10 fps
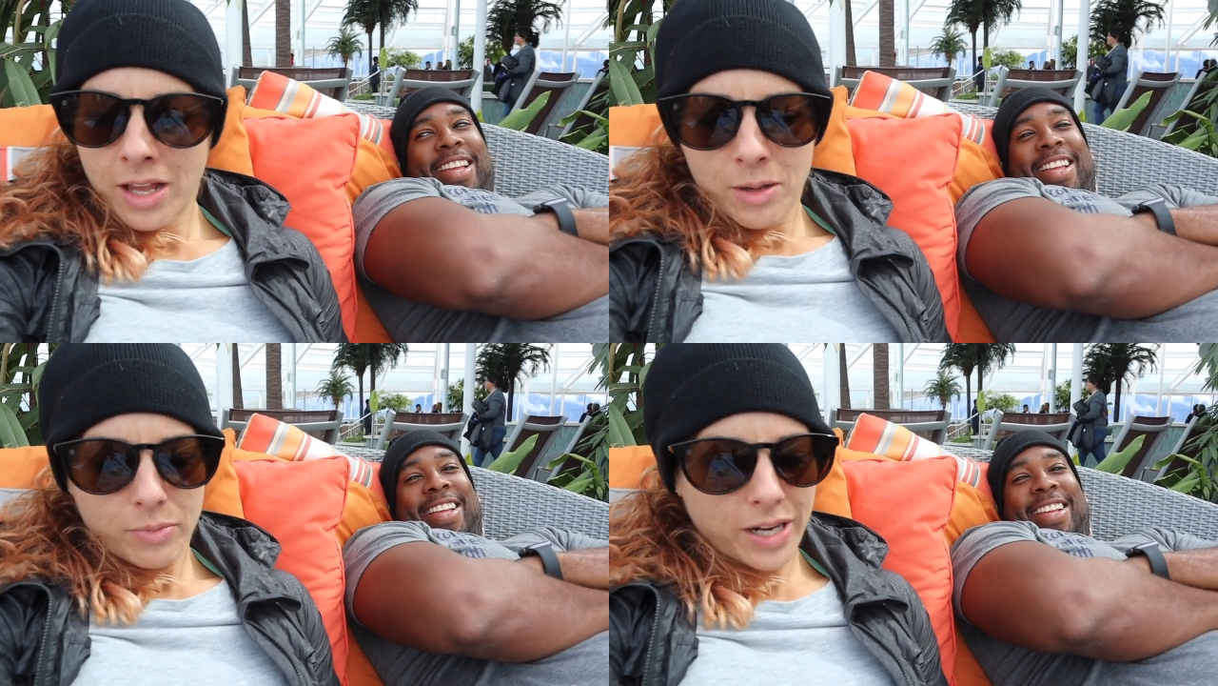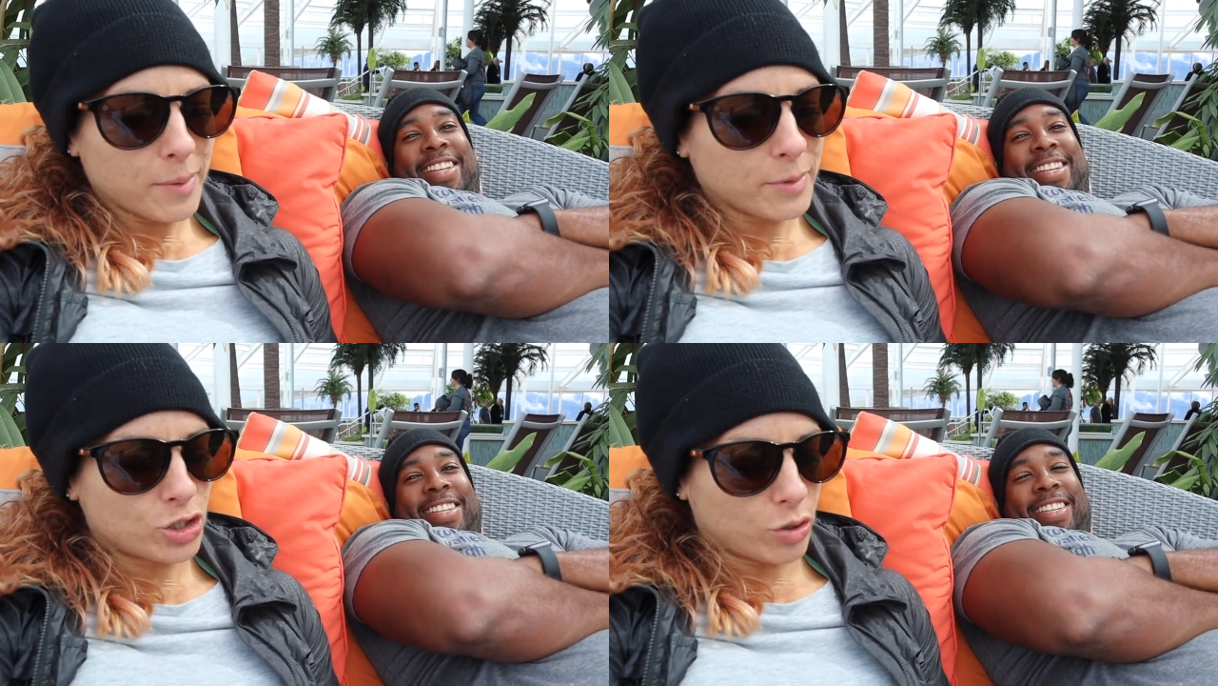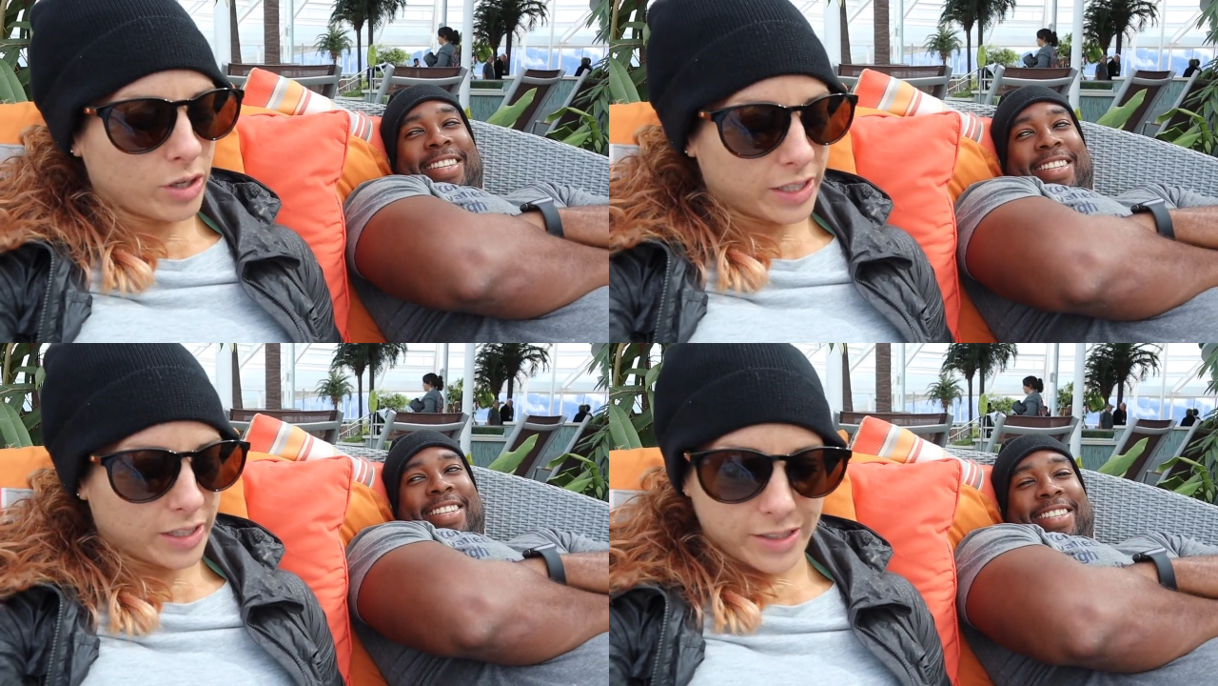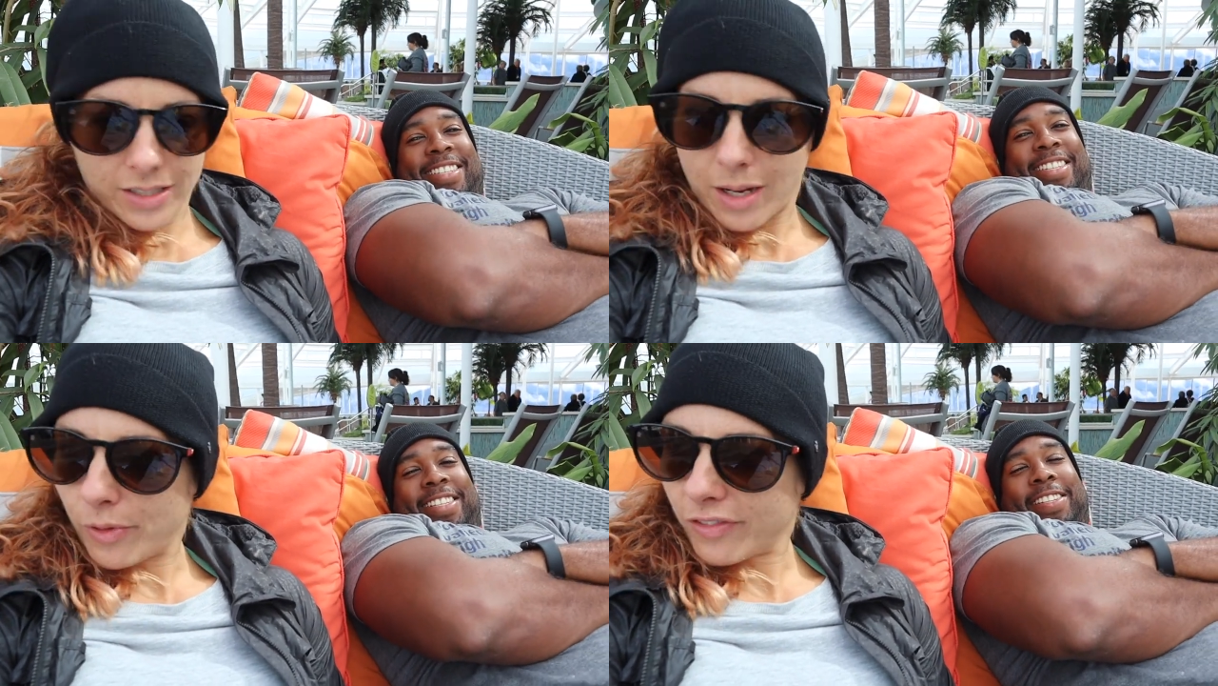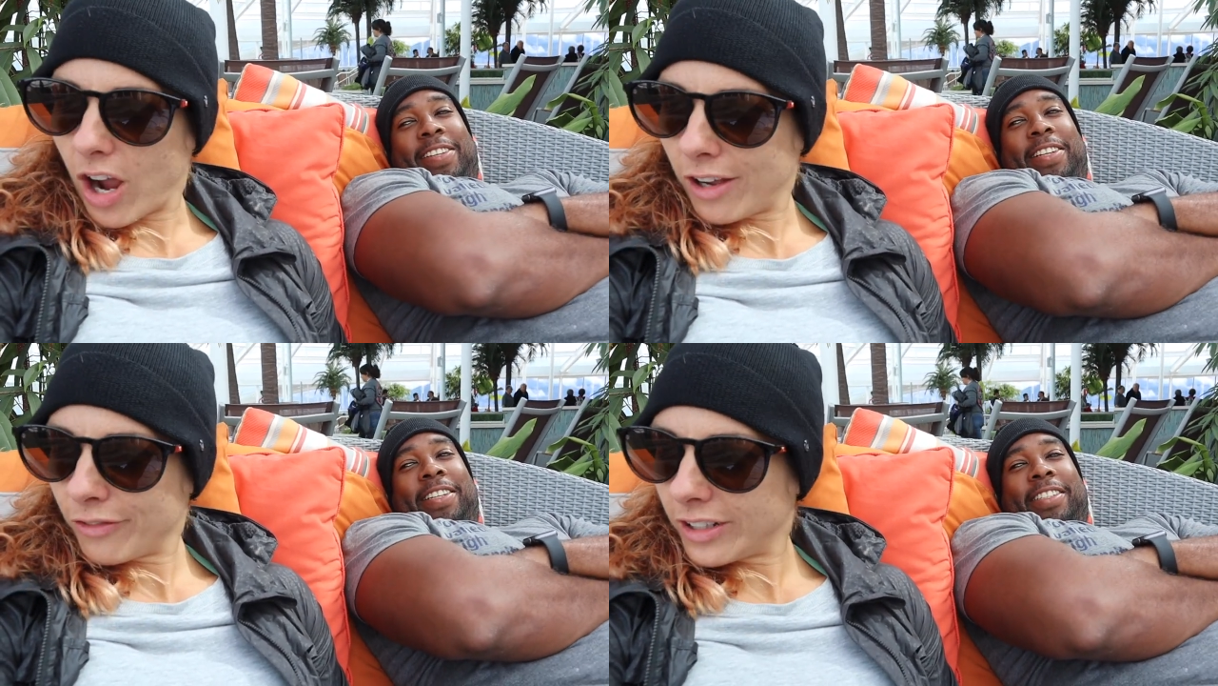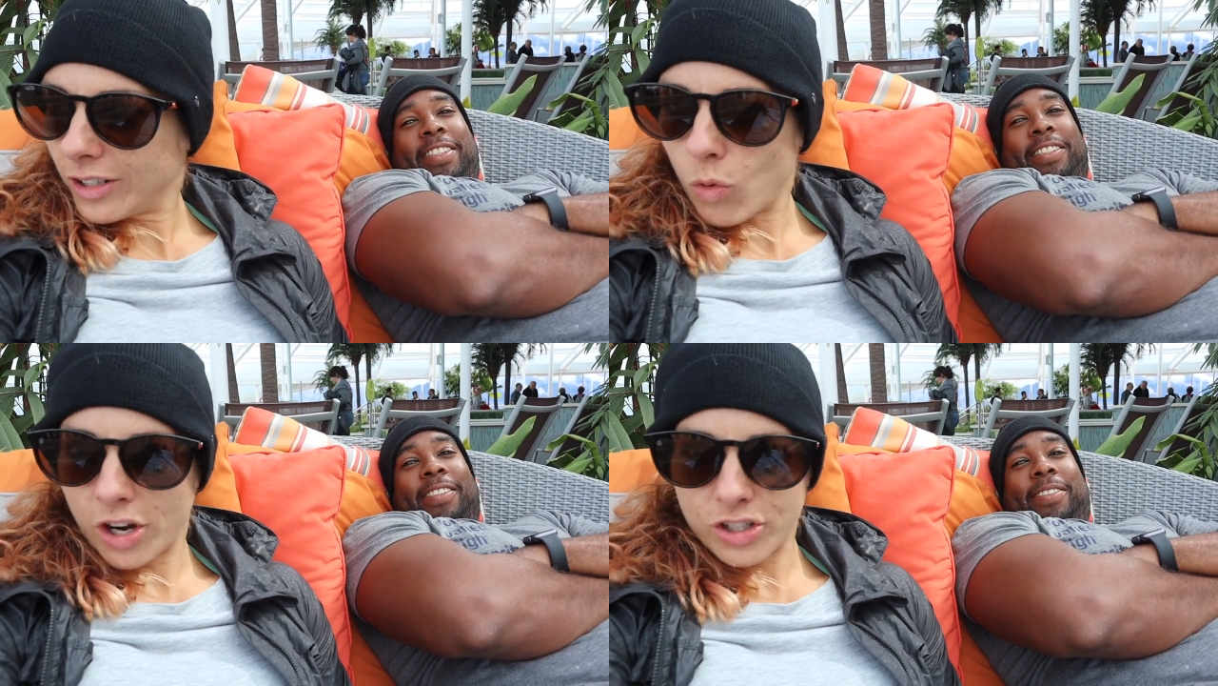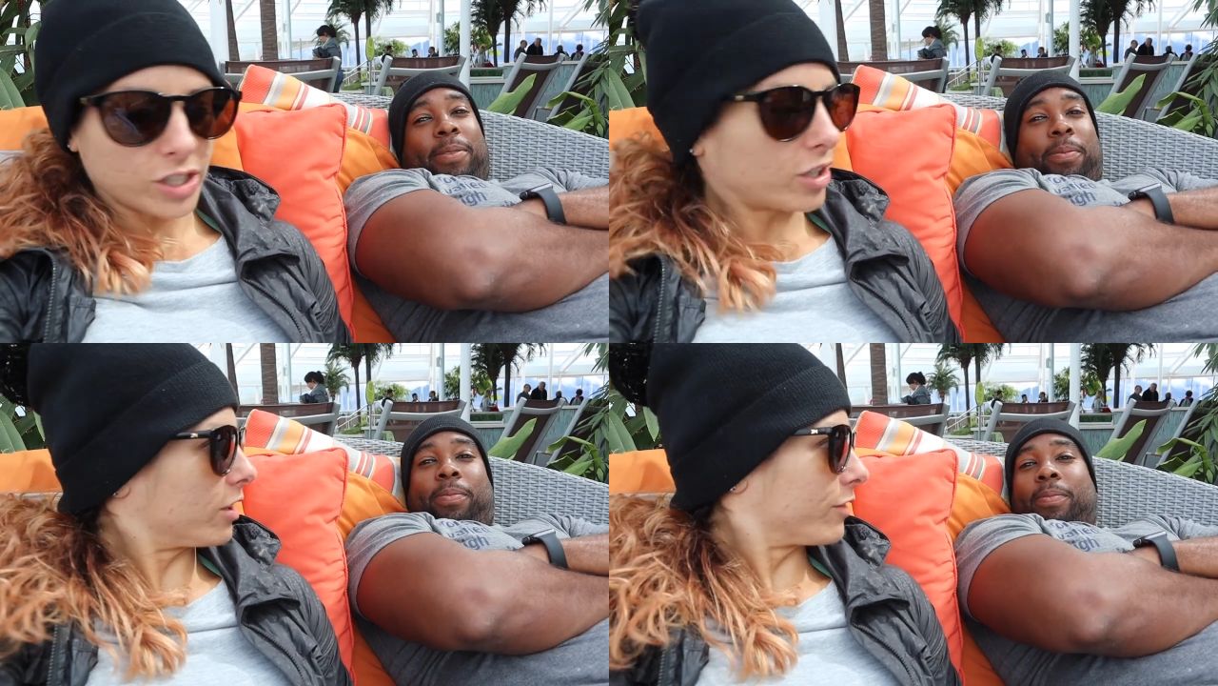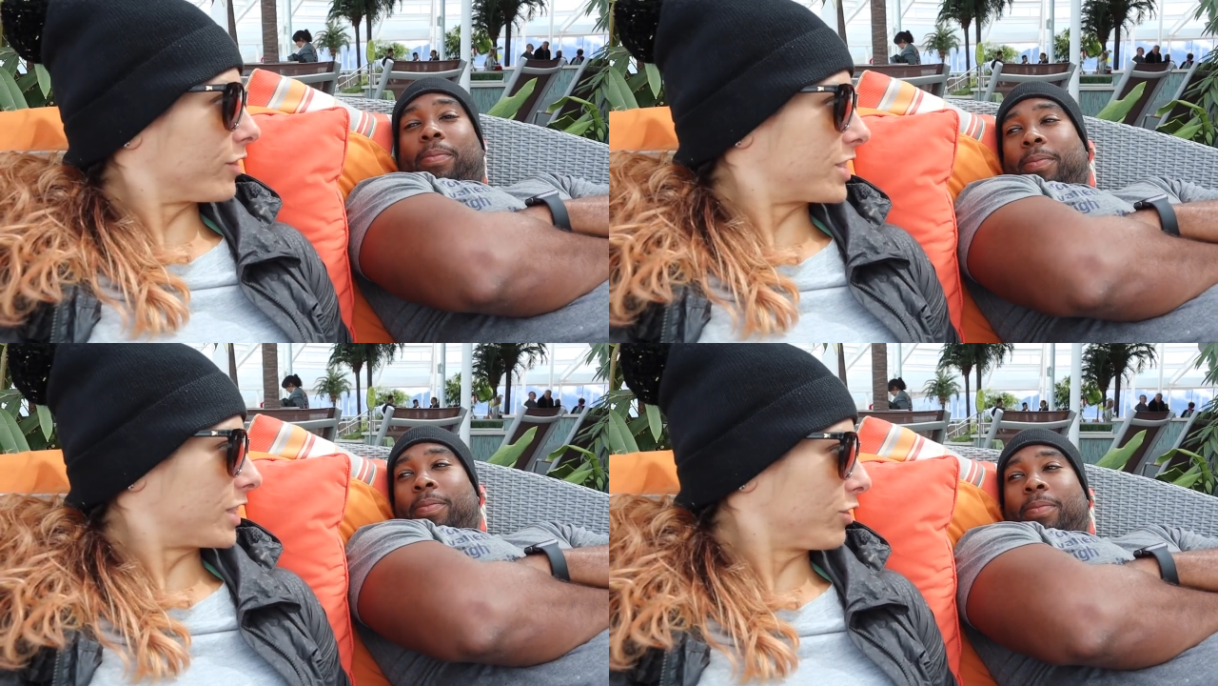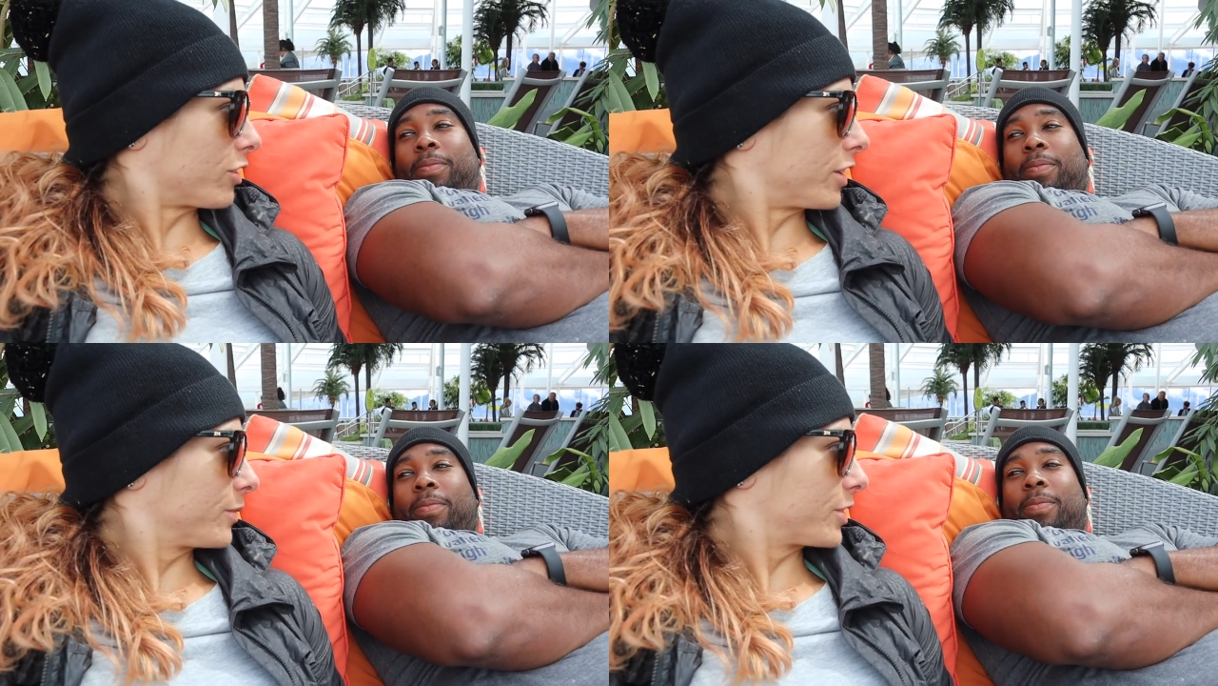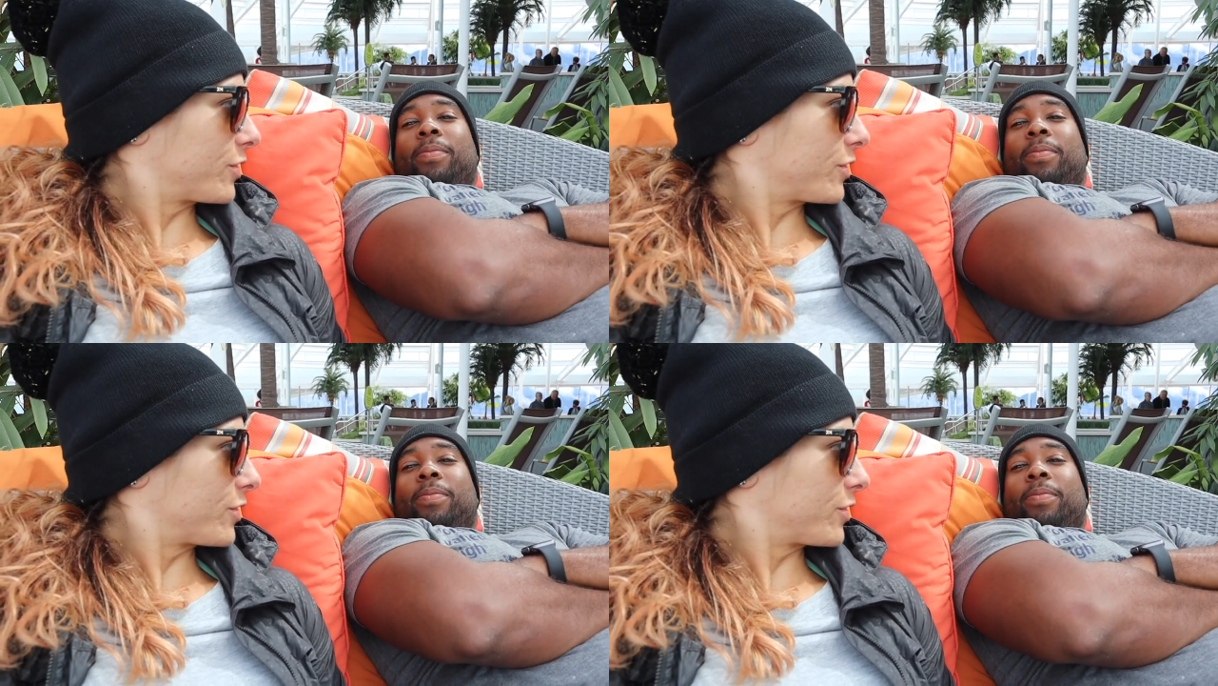Speaker 1: but I'm enjoying a nice cup of coffee and watching all of the scenery.